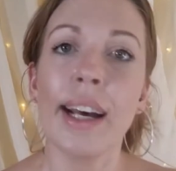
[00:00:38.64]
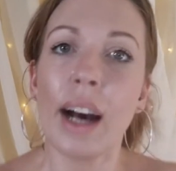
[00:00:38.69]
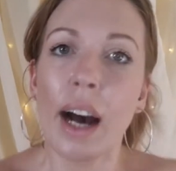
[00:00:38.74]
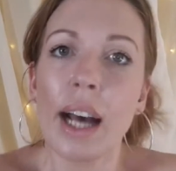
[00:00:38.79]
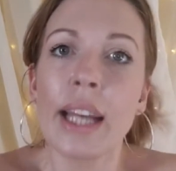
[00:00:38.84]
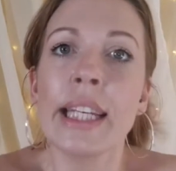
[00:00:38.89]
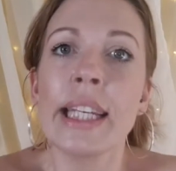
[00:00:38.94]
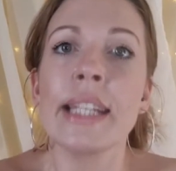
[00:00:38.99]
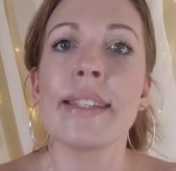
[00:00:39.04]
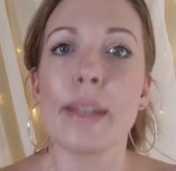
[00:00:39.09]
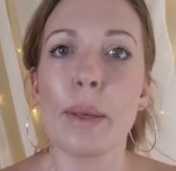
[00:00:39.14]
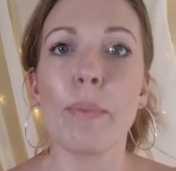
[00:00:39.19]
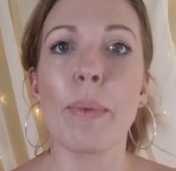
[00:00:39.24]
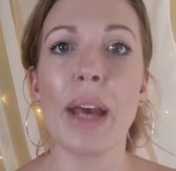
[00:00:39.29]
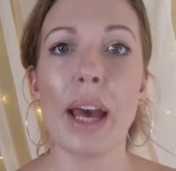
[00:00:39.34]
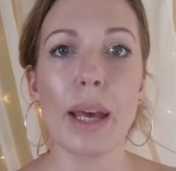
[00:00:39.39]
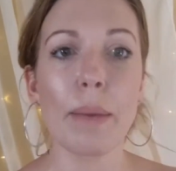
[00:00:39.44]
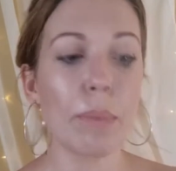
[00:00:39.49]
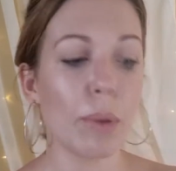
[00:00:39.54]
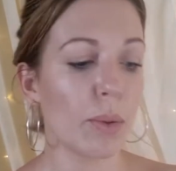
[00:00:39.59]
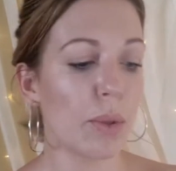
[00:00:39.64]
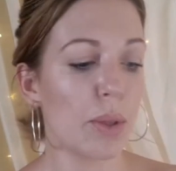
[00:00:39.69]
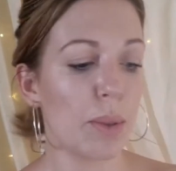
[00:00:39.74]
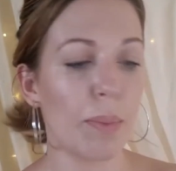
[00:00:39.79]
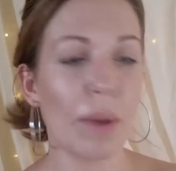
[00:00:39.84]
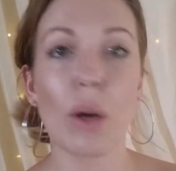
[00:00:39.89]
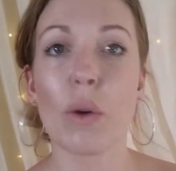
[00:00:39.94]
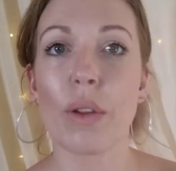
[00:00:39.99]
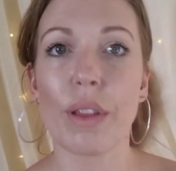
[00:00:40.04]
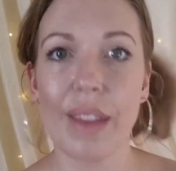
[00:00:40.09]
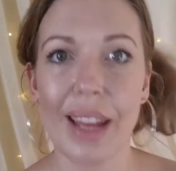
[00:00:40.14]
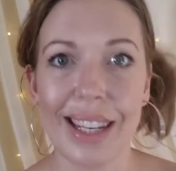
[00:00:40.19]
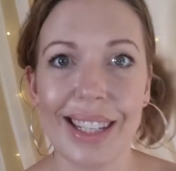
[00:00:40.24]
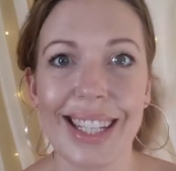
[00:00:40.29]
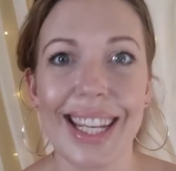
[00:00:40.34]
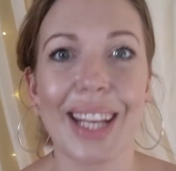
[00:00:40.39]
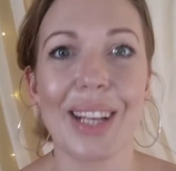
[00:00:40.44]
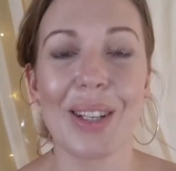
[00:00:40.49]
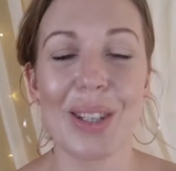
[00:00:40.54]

I need to be able to be authentic